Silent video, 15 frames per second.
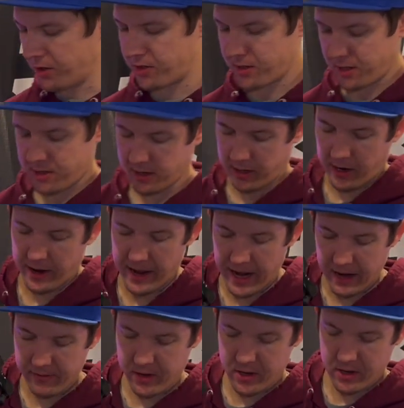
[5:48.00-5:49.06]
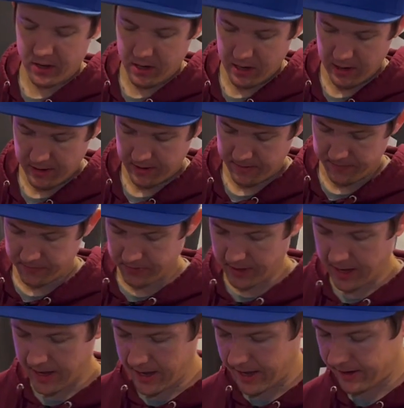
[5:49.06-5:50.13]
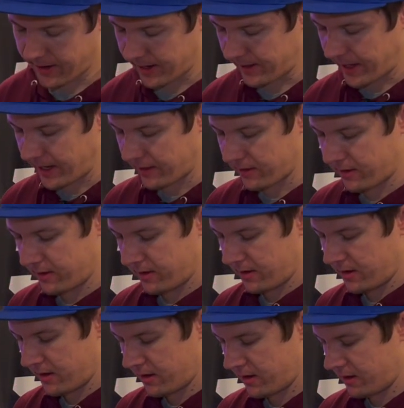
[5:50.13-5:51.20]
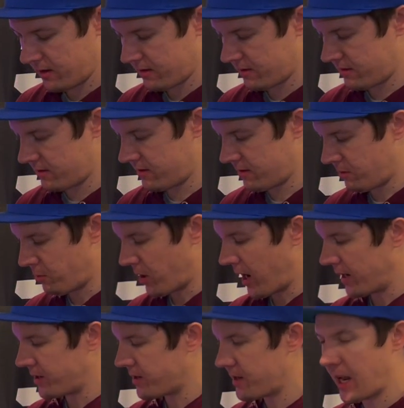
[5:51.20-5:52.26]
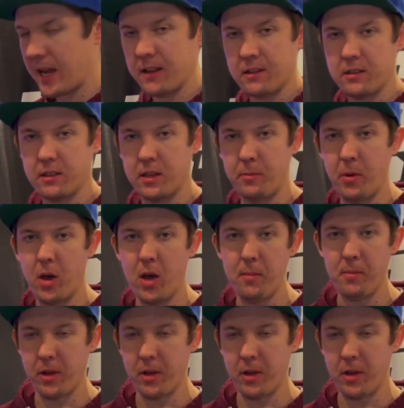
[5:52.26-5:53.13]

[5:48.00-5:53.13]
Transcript: it's a lot heavier, and I like the wide stance at the bottom.